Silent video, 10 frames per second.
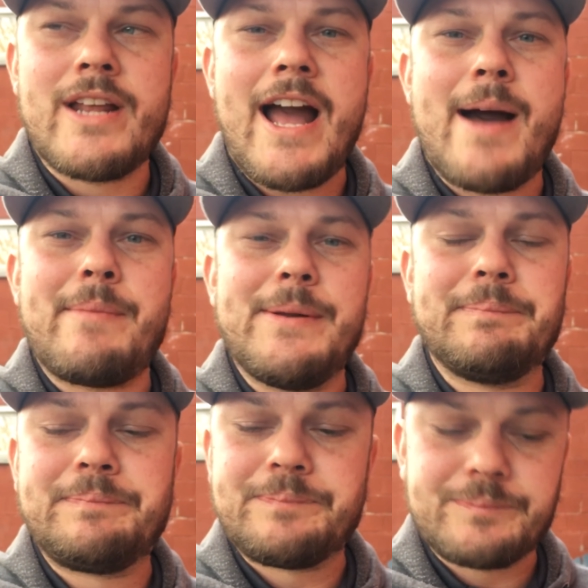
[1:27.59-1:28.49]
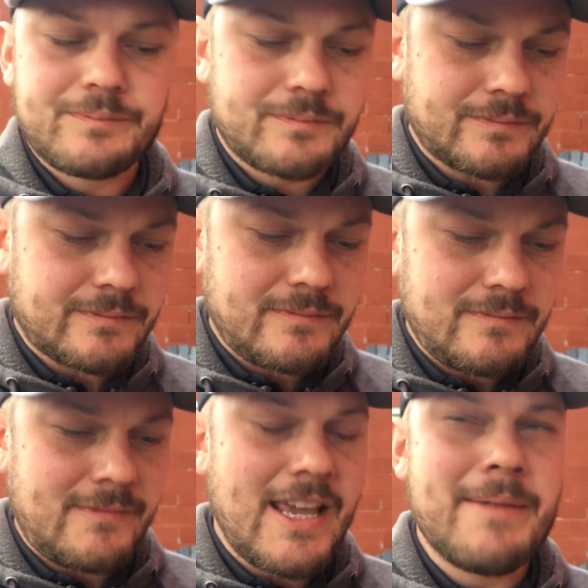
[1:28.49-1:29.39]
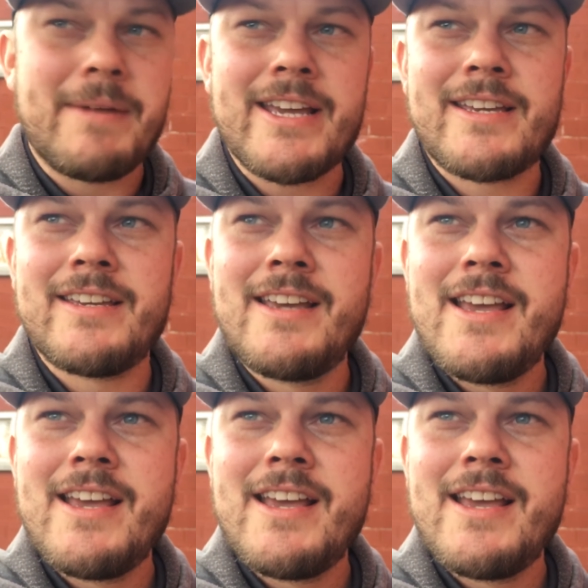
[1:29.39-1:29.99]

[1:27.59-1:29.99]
happen, and Mike